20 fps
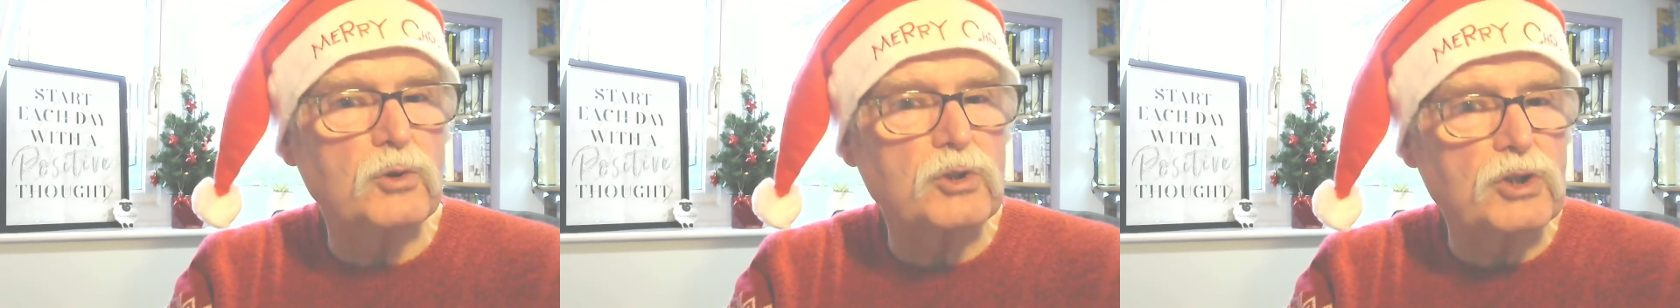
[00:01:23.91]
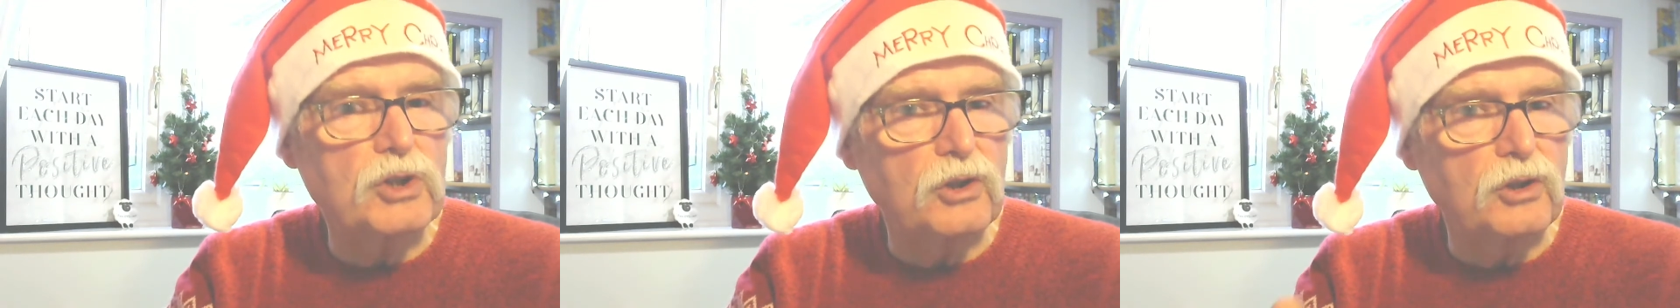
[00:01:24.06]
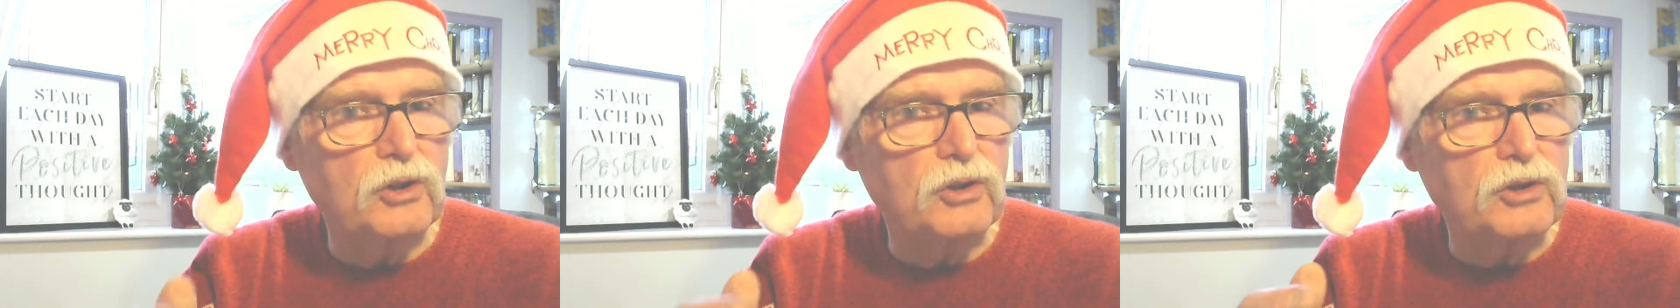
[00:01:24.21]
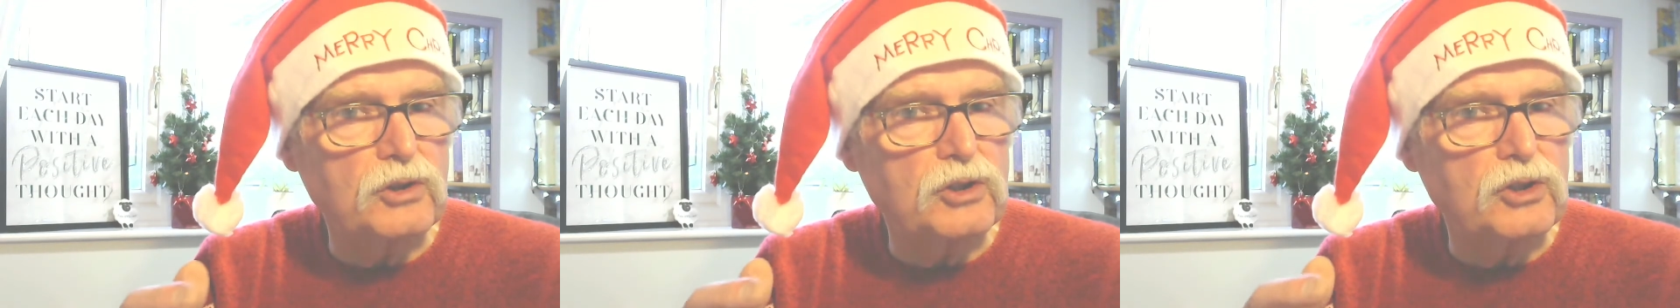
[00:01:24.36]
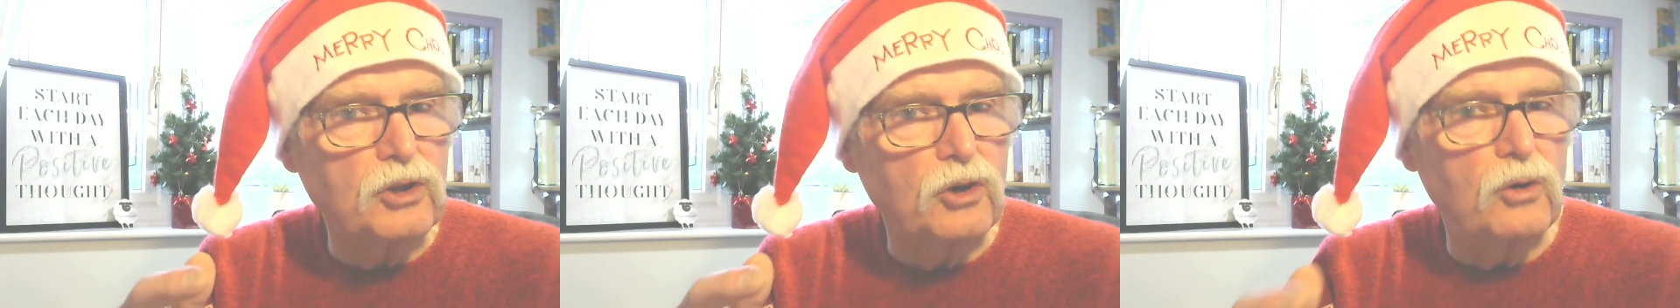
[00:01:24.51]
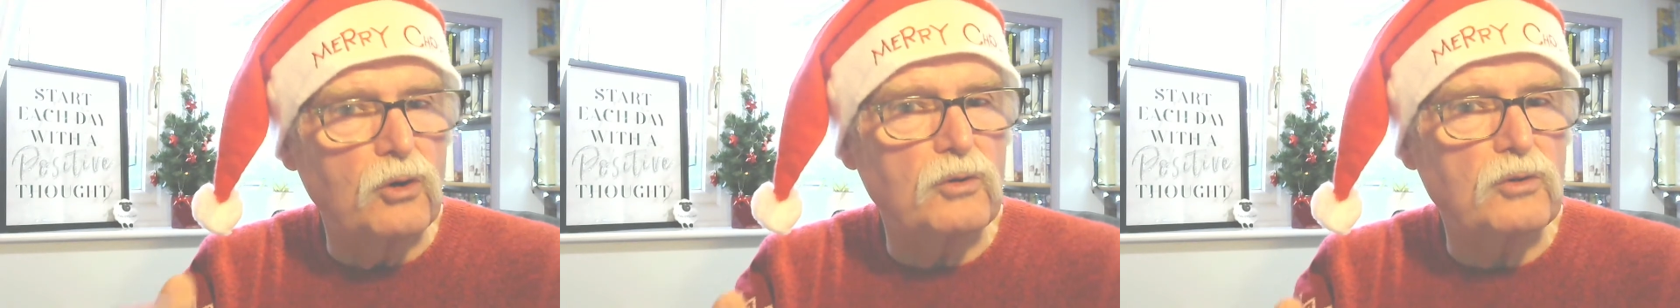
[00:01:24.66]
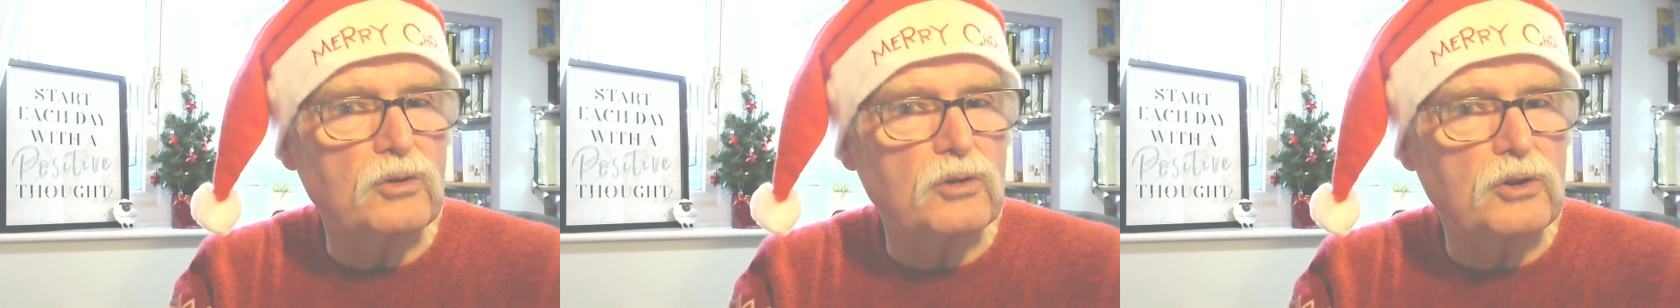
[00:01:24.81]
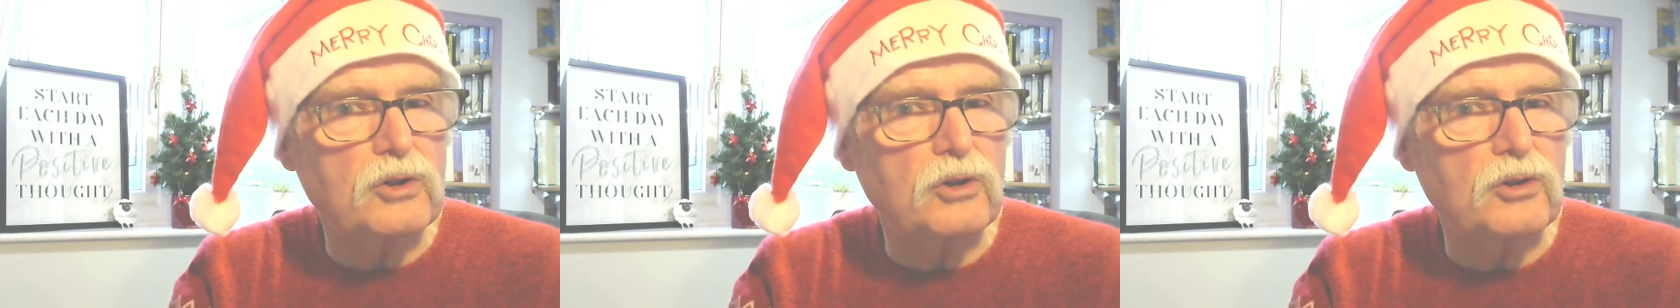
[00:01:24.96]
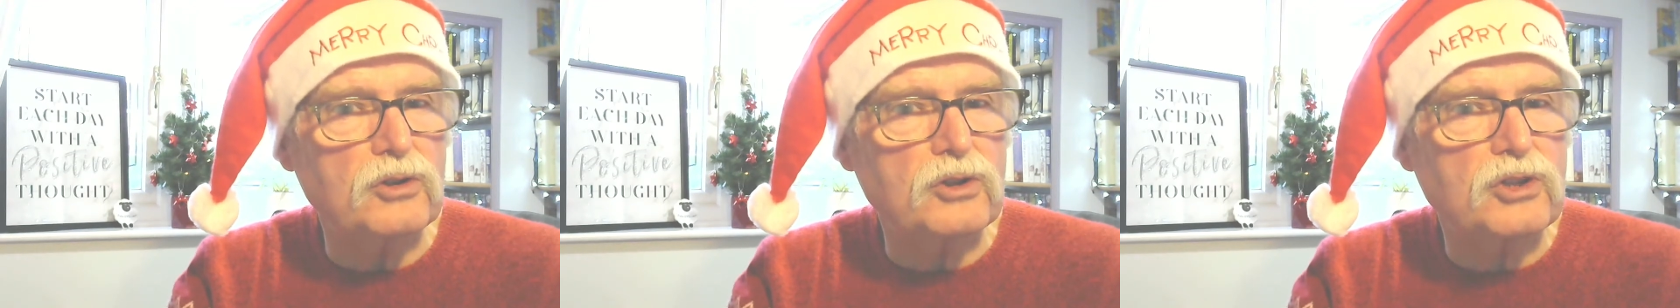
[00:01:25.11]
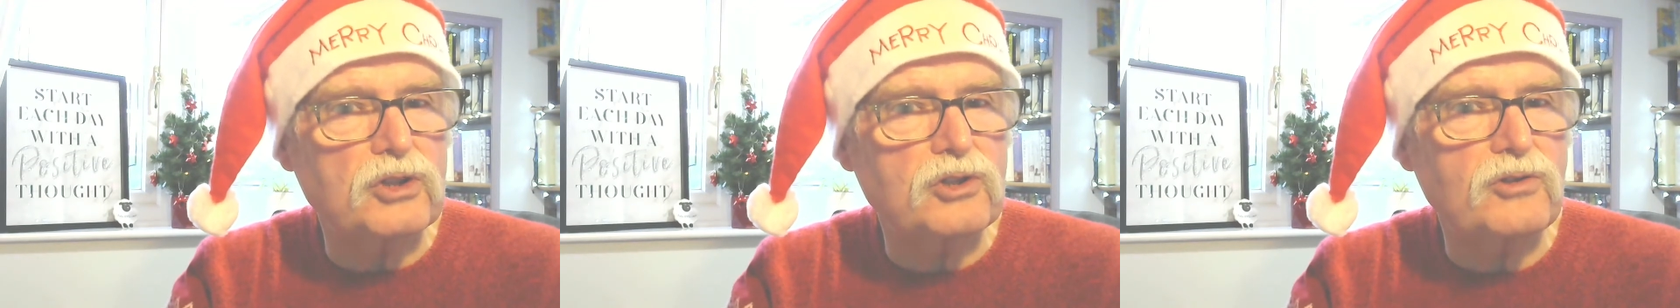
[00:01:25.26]
So
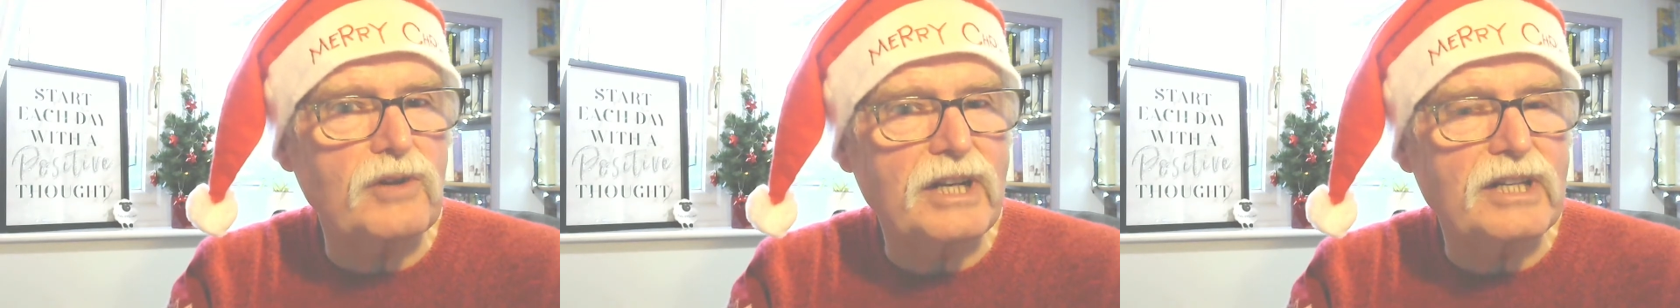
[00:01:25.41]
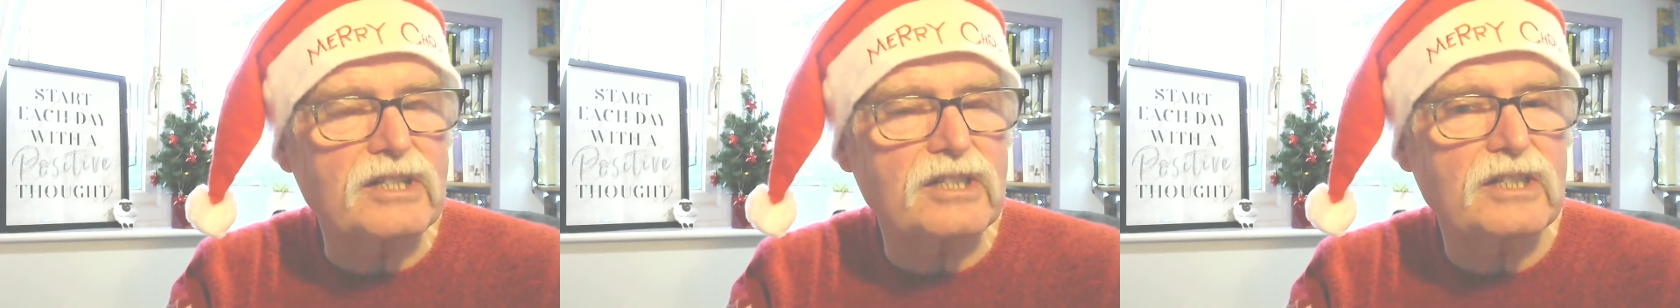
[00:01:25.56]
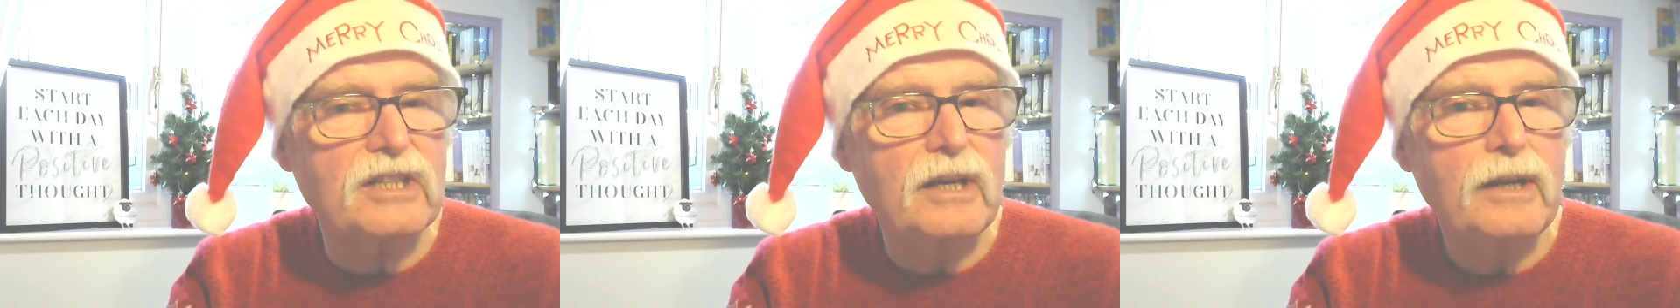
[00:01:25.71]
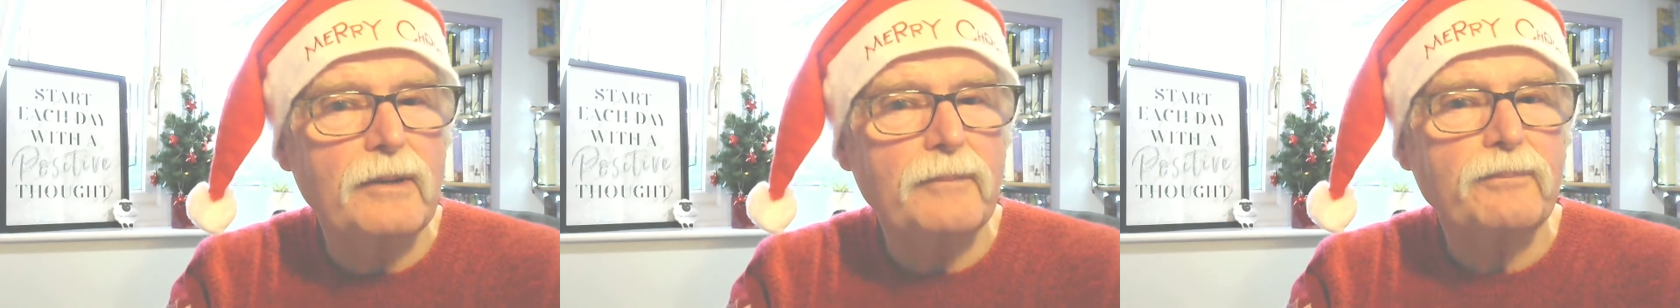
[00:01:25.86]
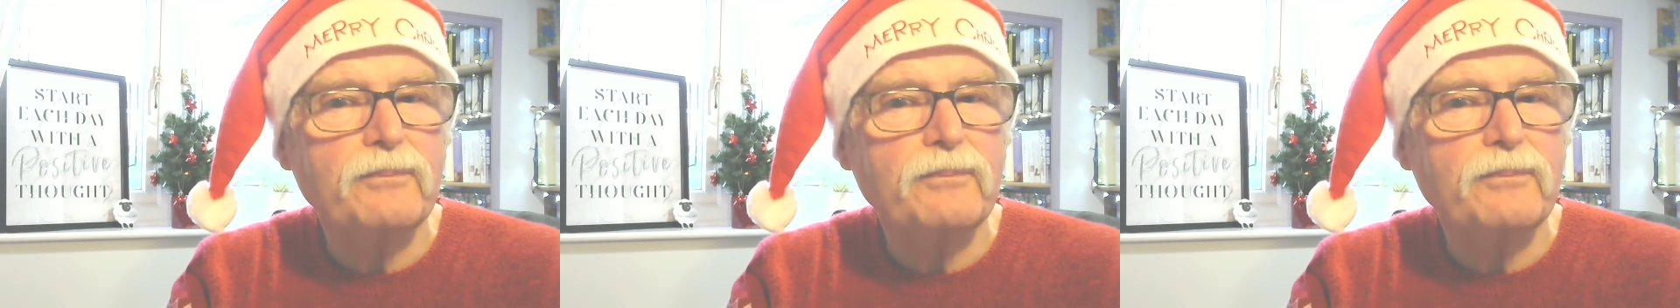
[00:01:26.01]
don't stress